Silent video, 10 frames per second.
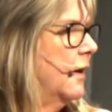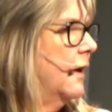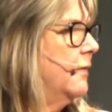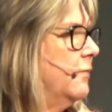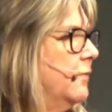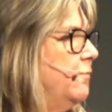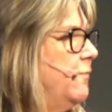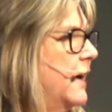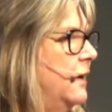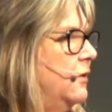I
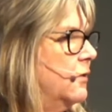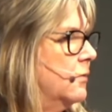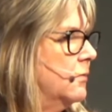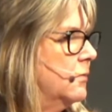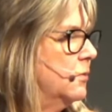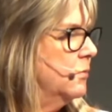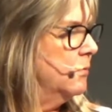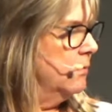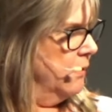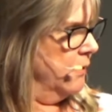invite you to
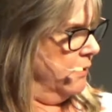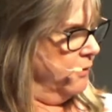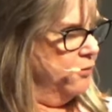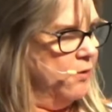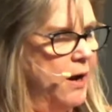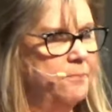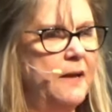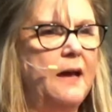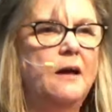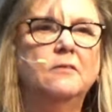drop
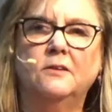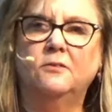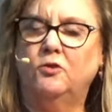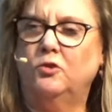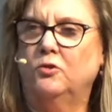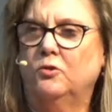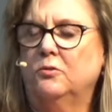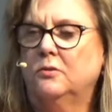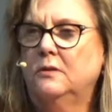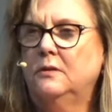down
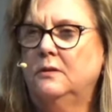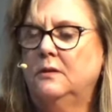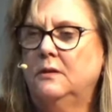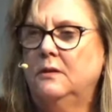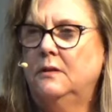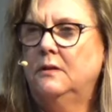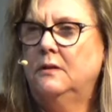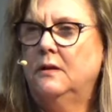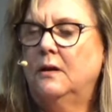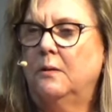into
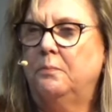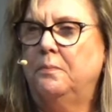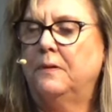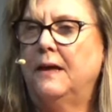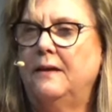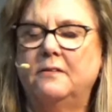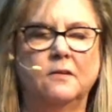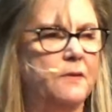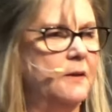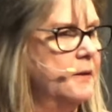a place
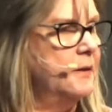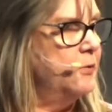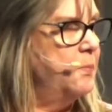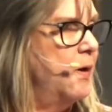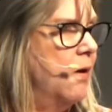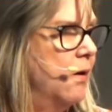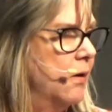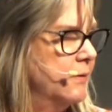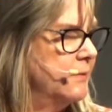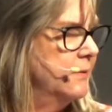of at least
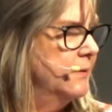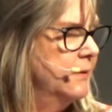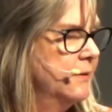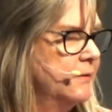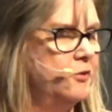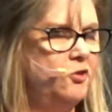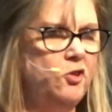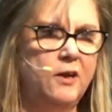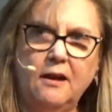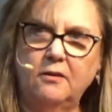pause to
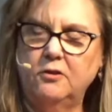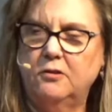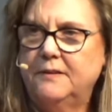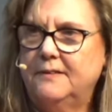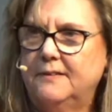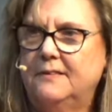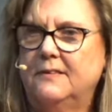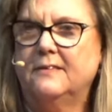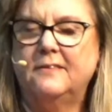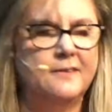check out your
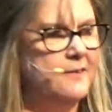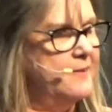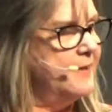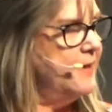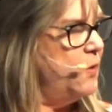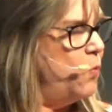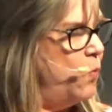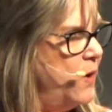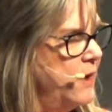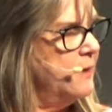resistance, to see
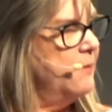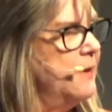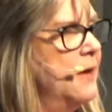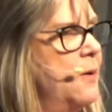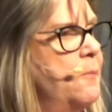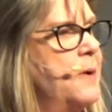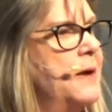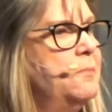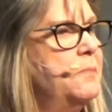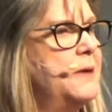what
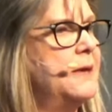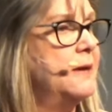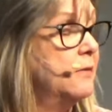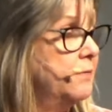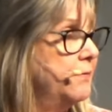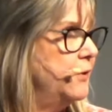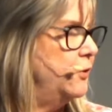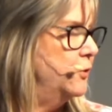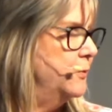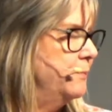might be here for
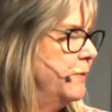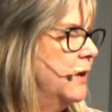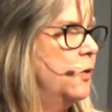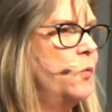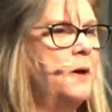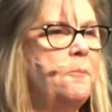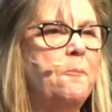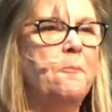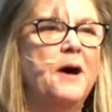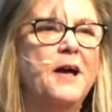you, what
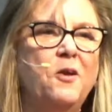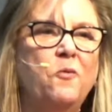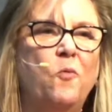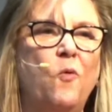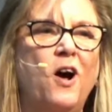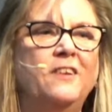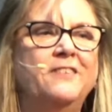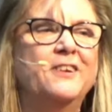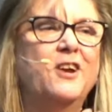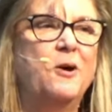might want
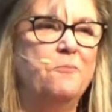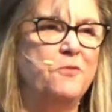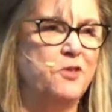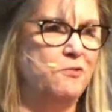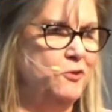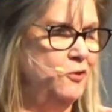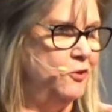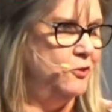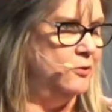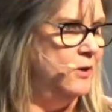to come through
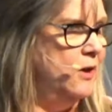you,